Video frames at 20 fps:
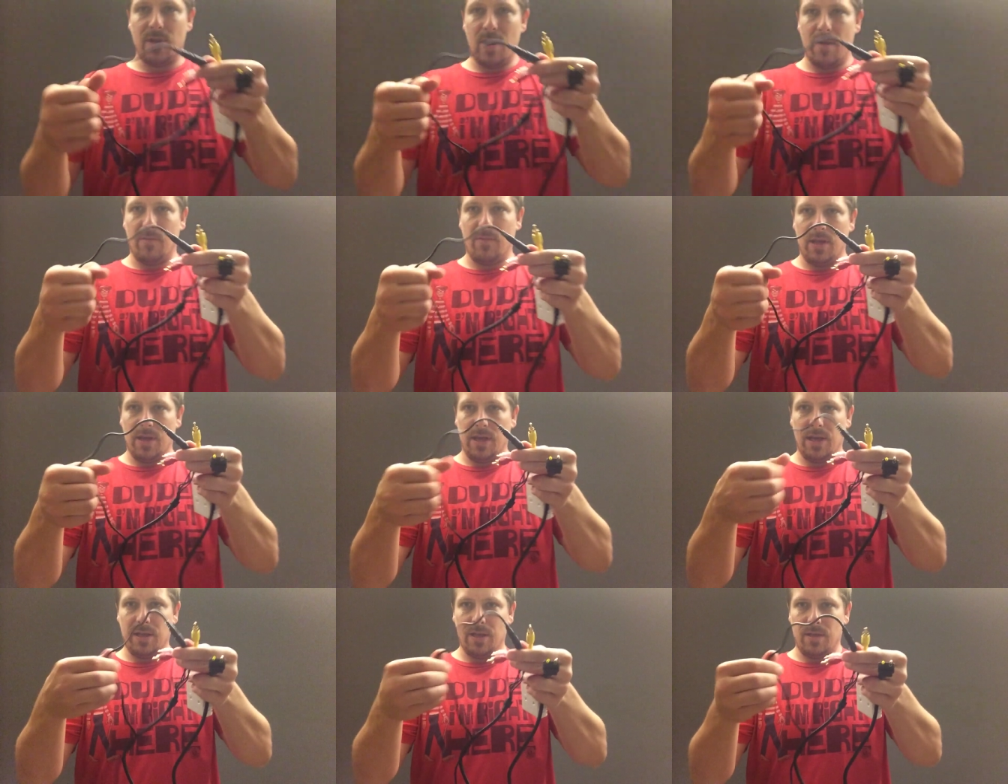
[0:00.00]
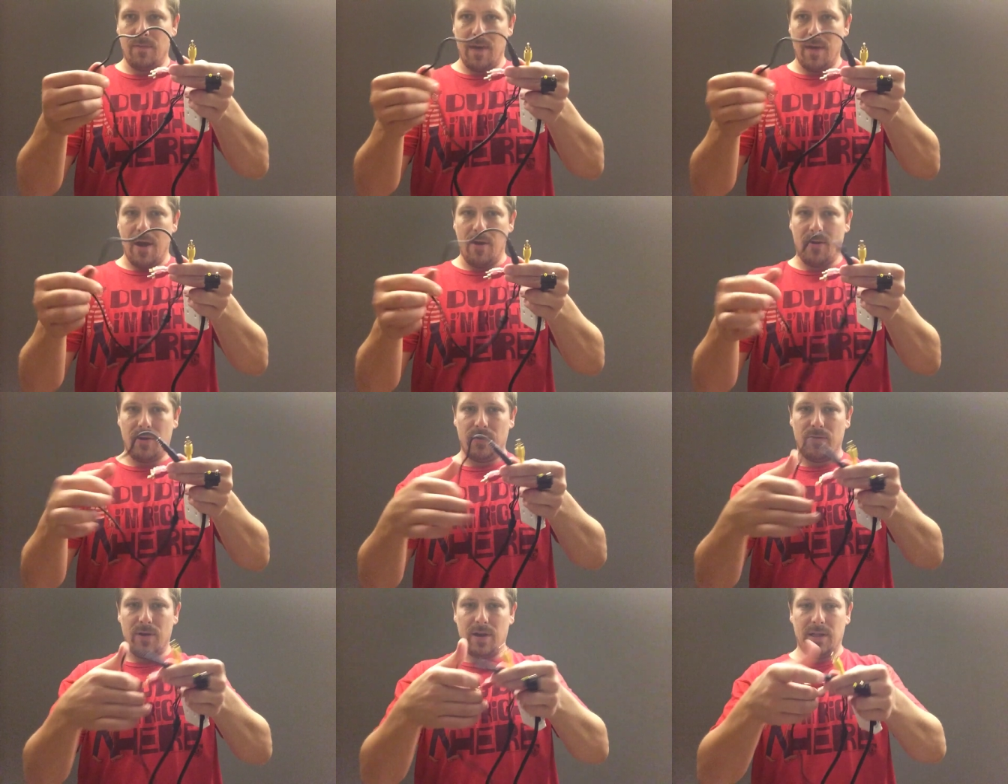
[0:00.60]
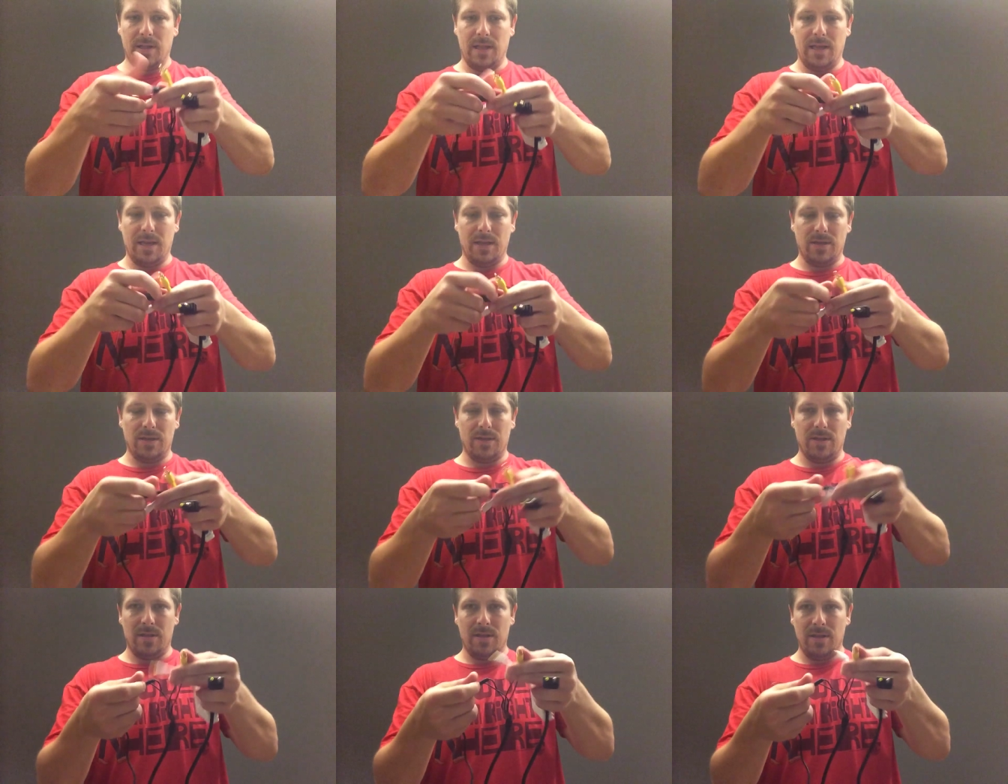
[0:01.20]
not plugging the power directly
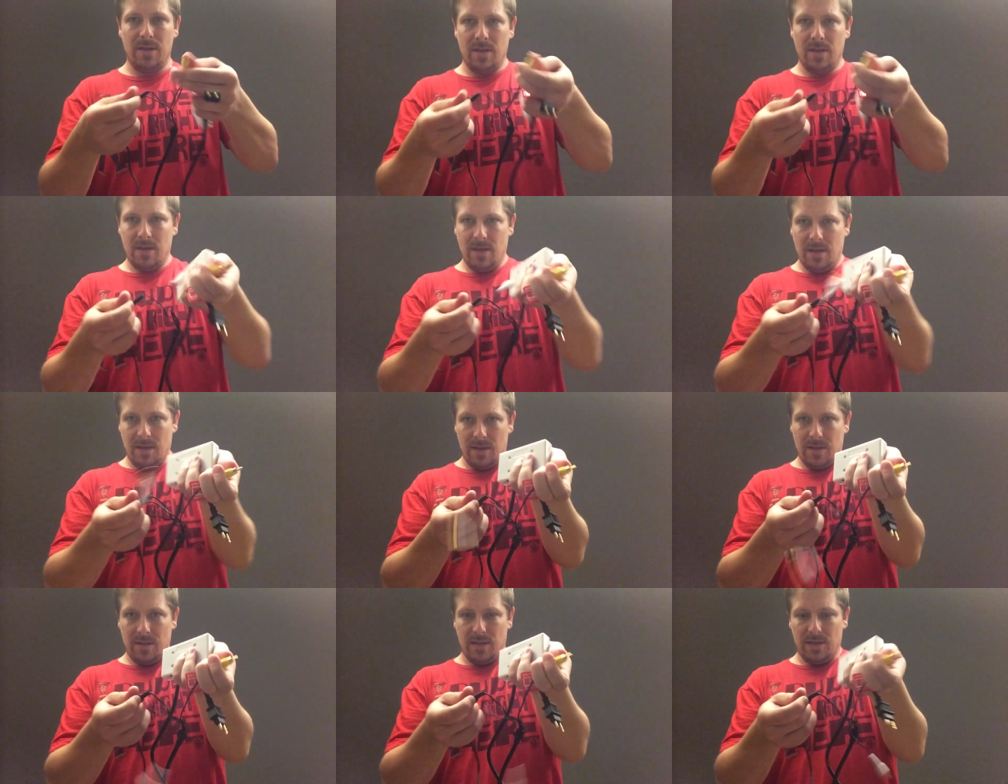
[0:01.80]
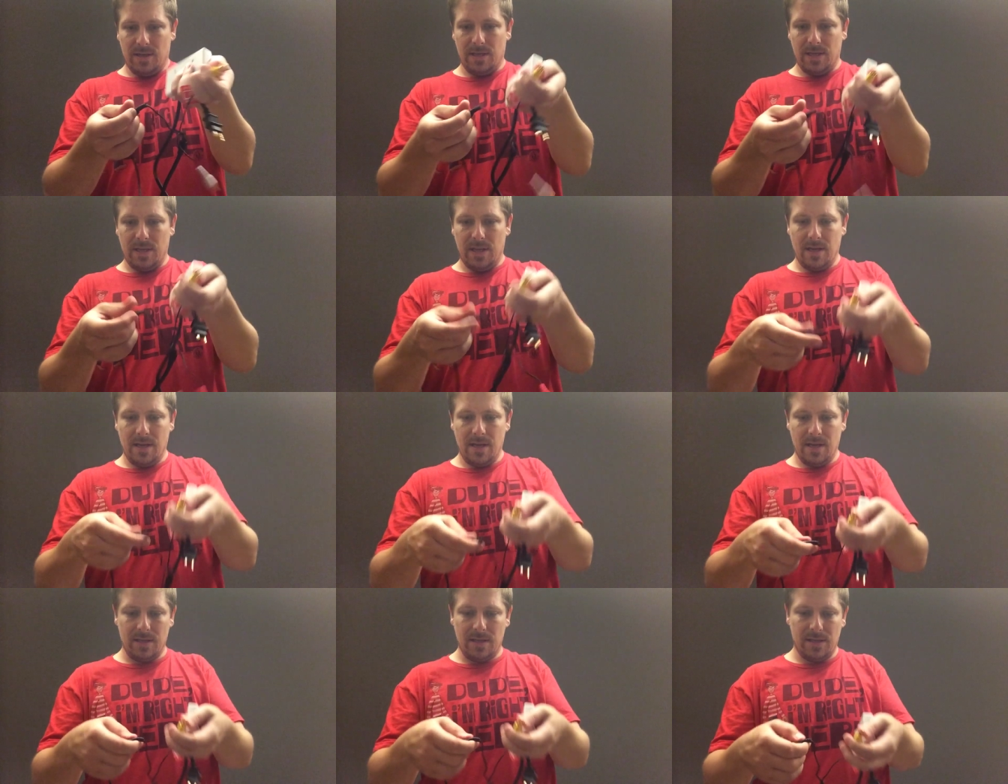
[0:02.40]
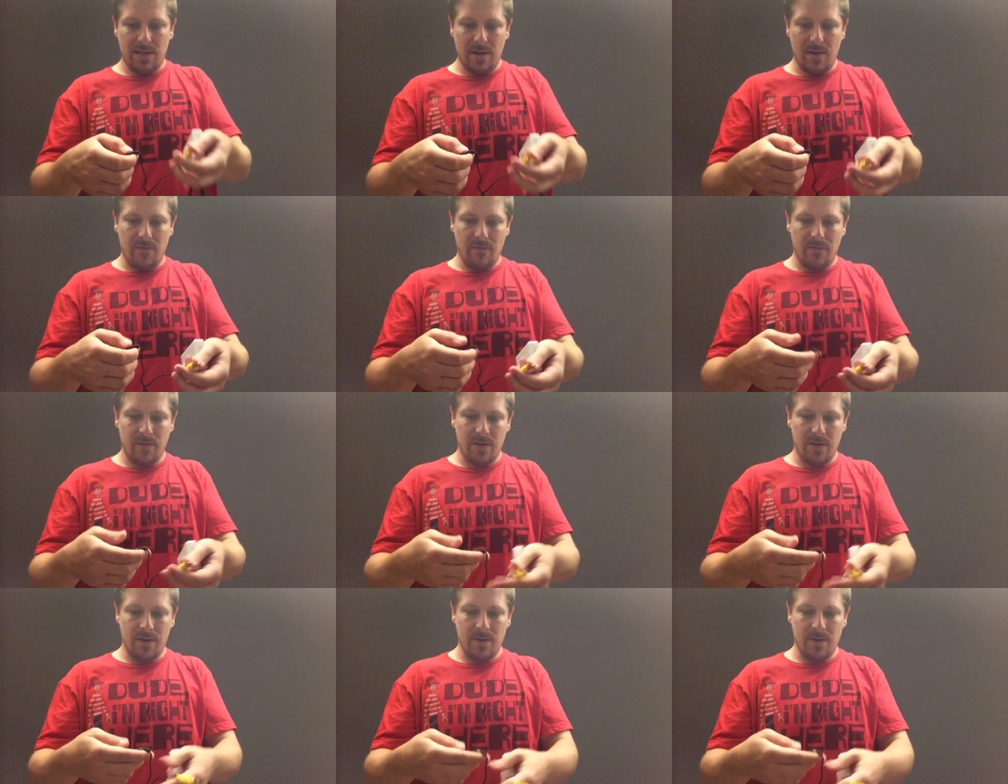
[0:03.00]
into this thing itself.